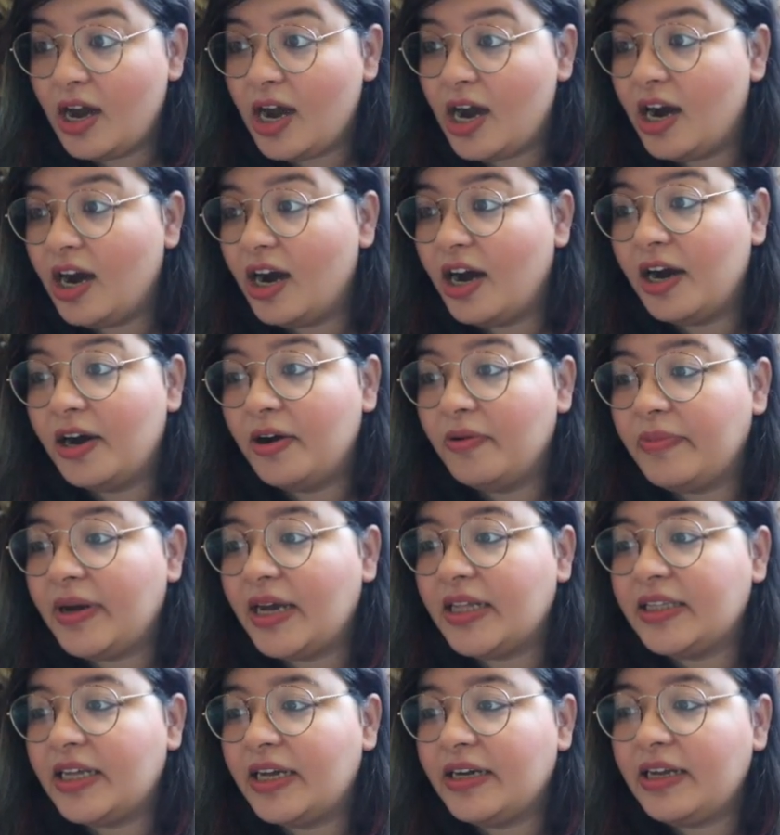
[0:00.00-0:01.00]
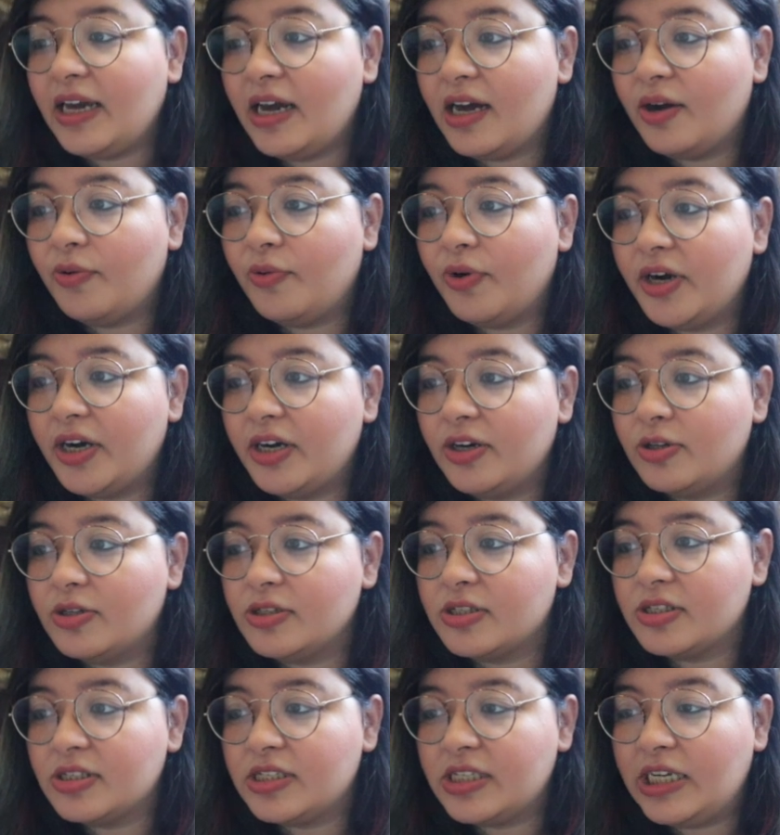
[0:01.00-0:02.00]
And then yeah, I wanted to
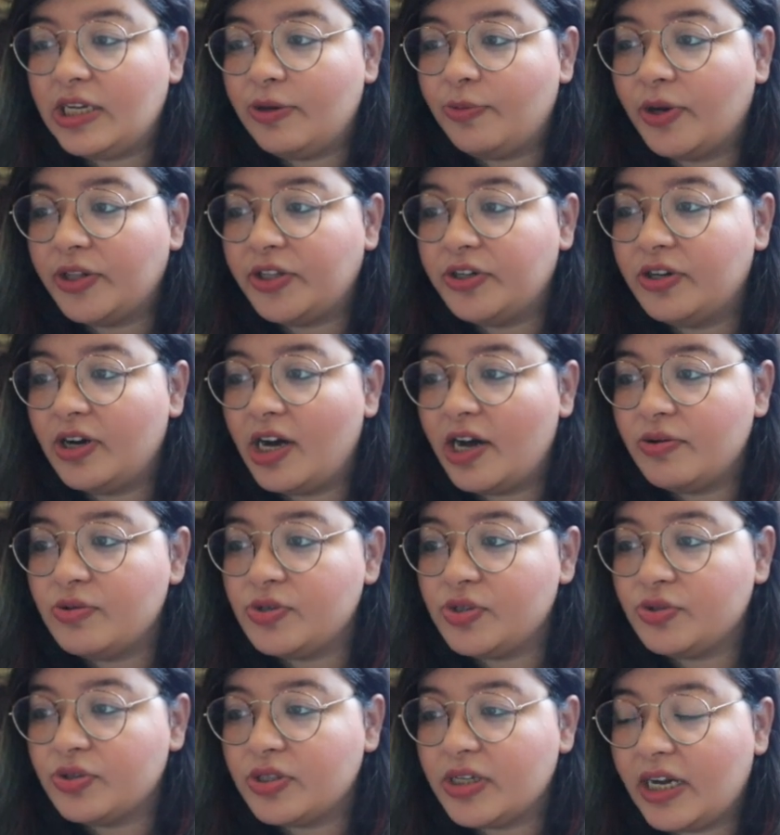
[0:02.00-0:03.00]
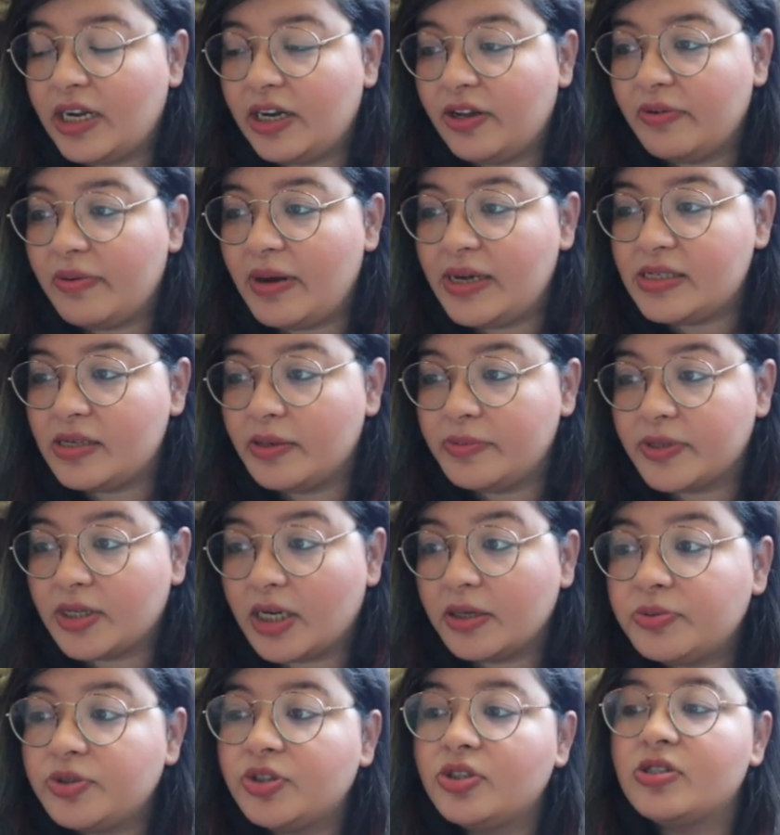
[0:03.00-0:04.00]
also see whether I was using any of my
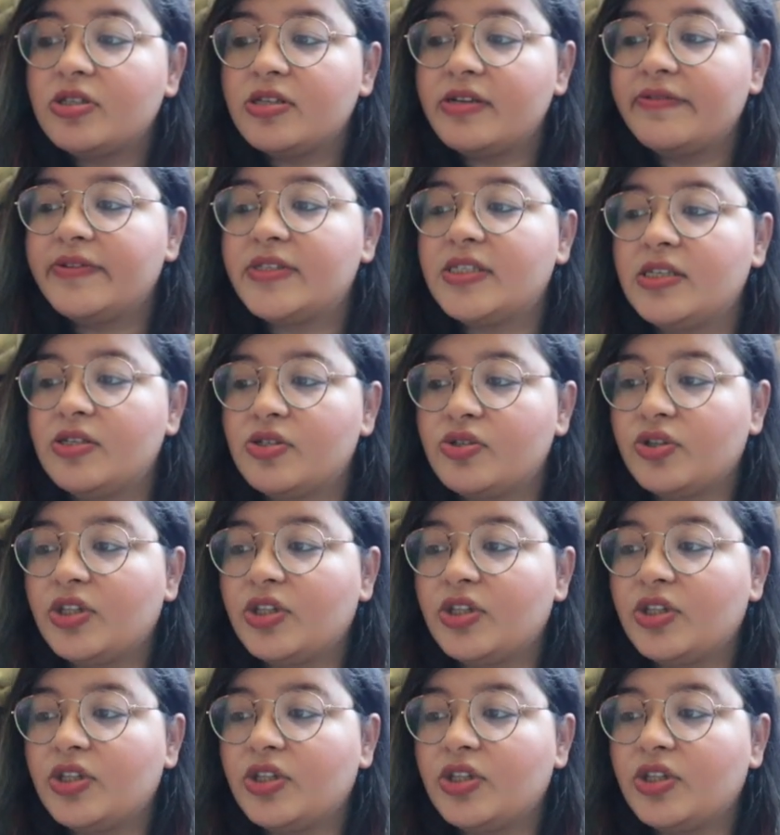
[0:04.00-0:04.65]
subscription services.